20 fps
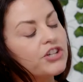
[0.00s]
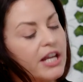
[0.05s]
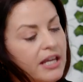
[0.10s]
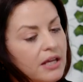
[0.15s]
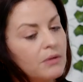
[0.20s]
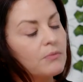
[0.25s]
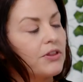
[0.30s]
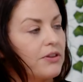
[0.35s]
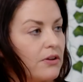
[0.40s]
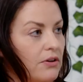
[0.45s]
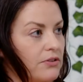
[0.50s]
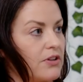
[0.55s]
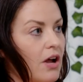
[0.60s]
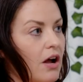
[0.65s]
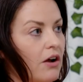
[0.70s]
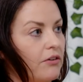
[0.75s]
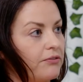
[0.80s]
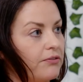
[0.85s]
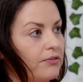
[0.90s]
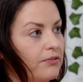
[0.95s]
check in with
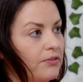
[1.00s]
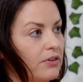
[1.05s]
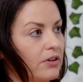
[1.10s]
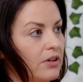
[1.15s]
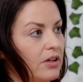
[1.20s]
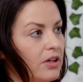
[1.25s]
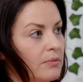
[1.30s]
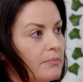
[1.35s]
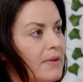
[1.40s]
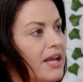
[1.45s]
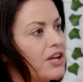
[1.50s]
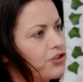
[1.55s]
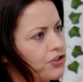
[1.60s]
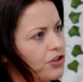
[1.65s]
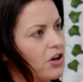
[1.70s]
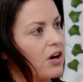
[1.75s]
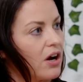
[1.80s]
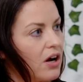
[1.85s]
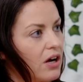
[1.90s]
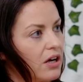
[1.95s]
yourself. Make
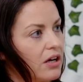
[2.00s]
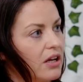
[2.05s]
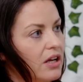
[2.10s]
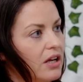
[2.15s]
sure.